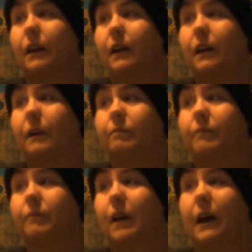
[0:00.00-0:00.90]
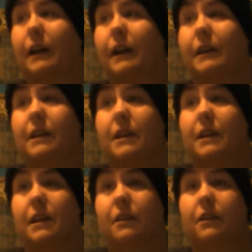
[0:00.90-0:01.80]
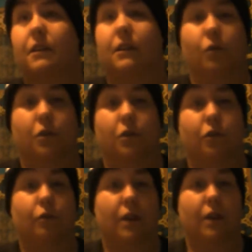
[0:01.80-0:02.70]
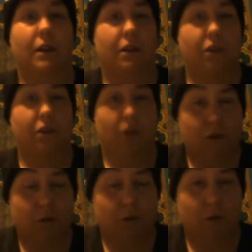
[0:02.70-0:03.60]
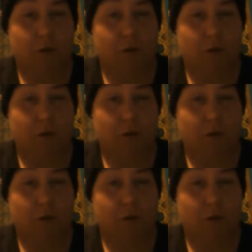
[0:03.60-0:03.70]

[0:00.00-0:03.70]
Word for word: Um, I need, in order to get testosterone,